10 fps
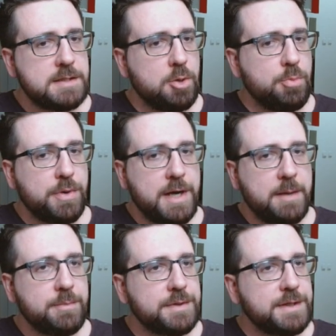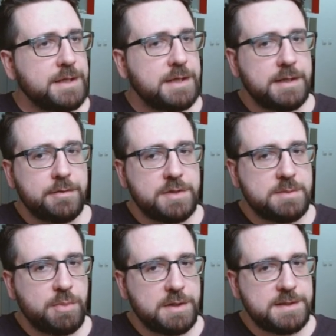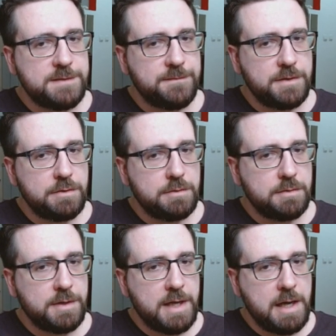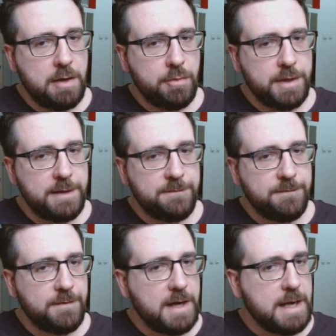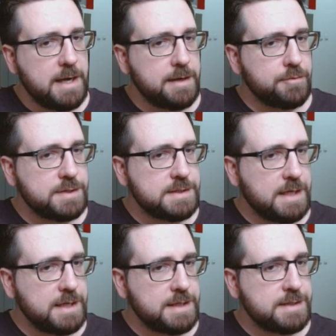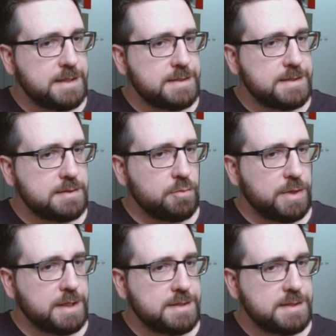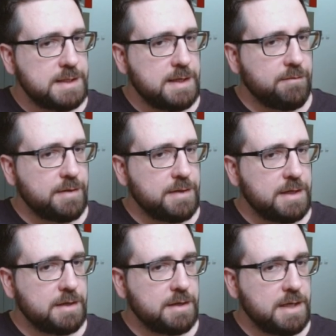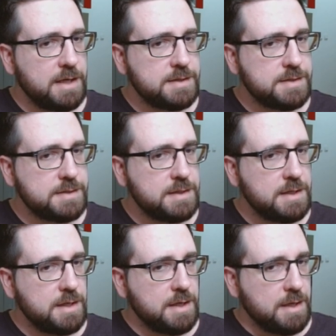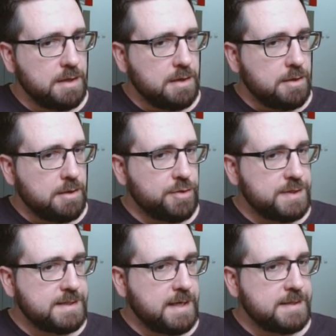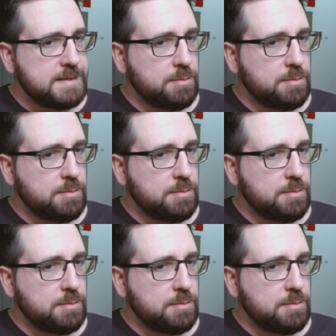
open up the responsive view. Now, if I resize this, we can see everything is resizing